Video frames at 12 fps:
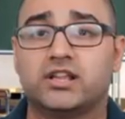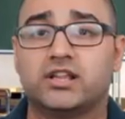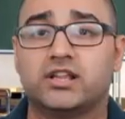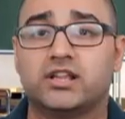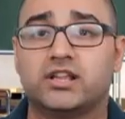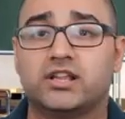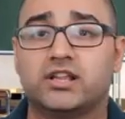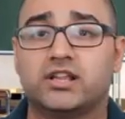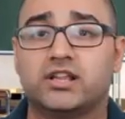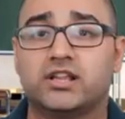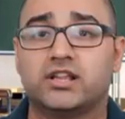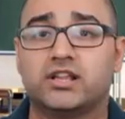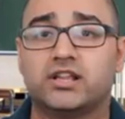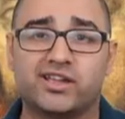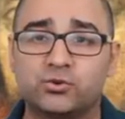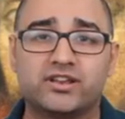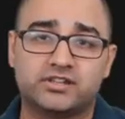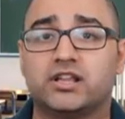Maybe I want to
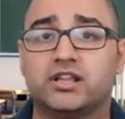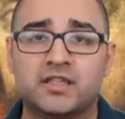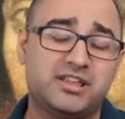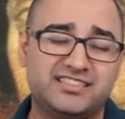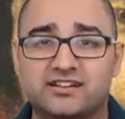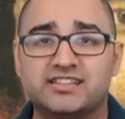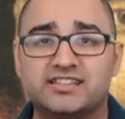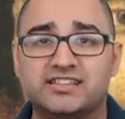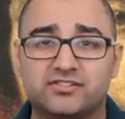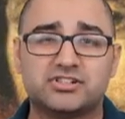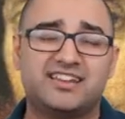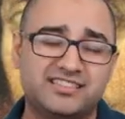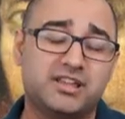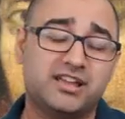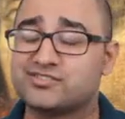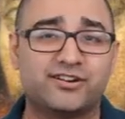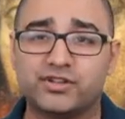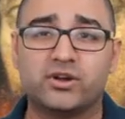actually do it so that
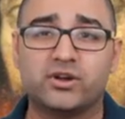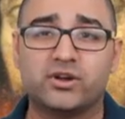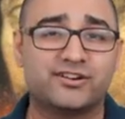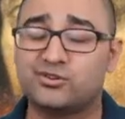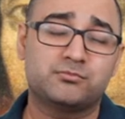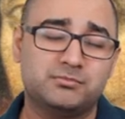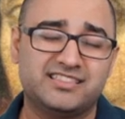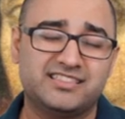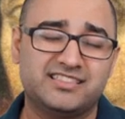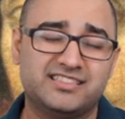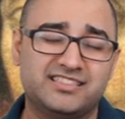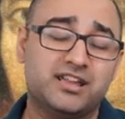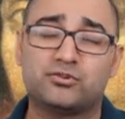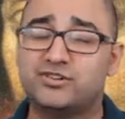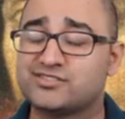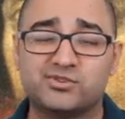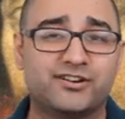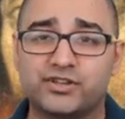I could have
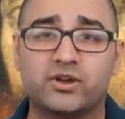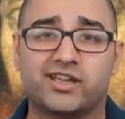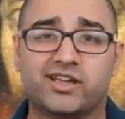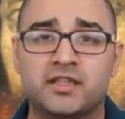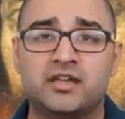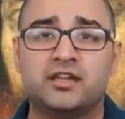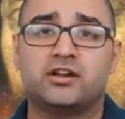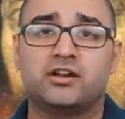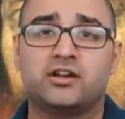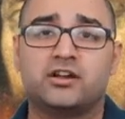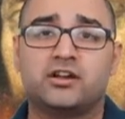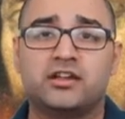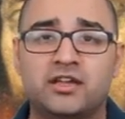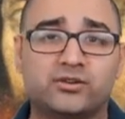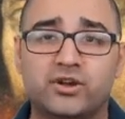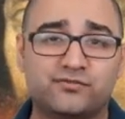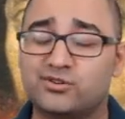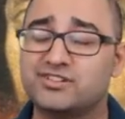this cool effect of this
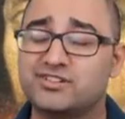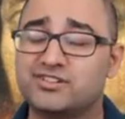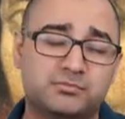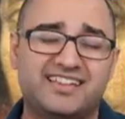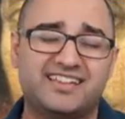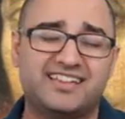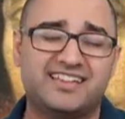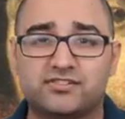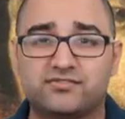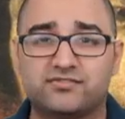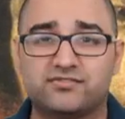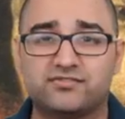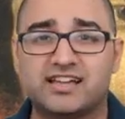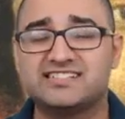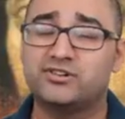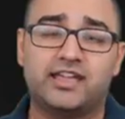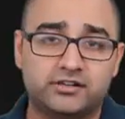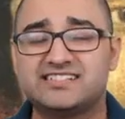young man, who I
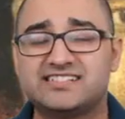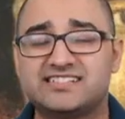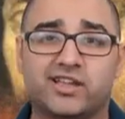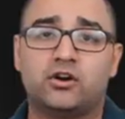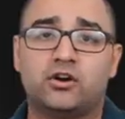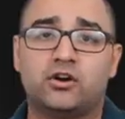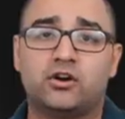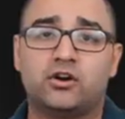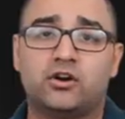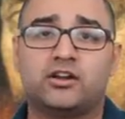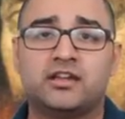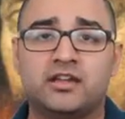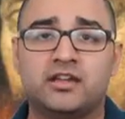think is going to be a good writer